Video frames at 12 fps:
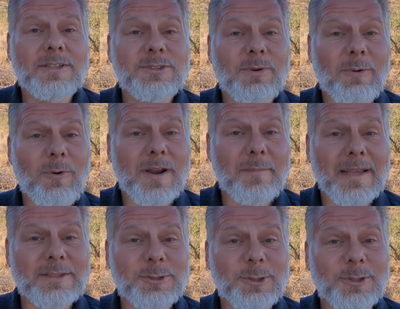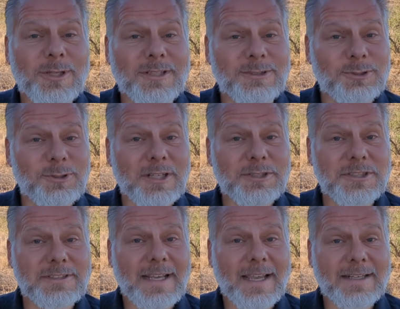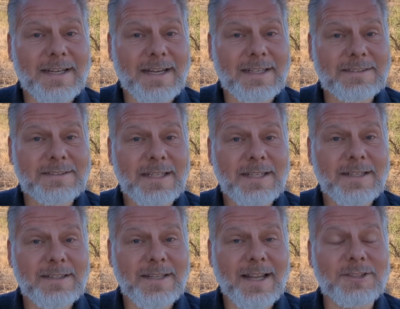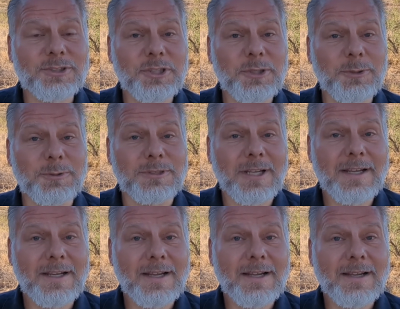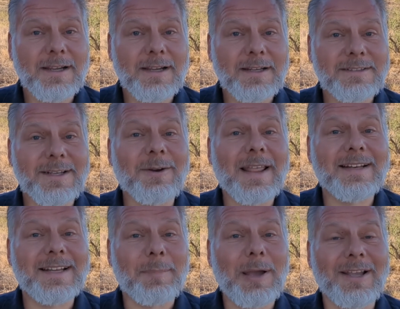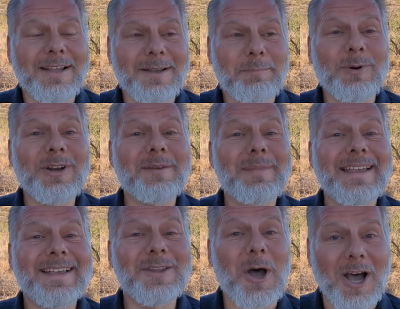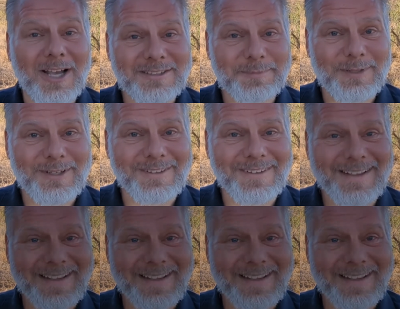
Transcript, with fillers: So I want to make sure the construction techniques that I choose don't end up putting me in the hospital.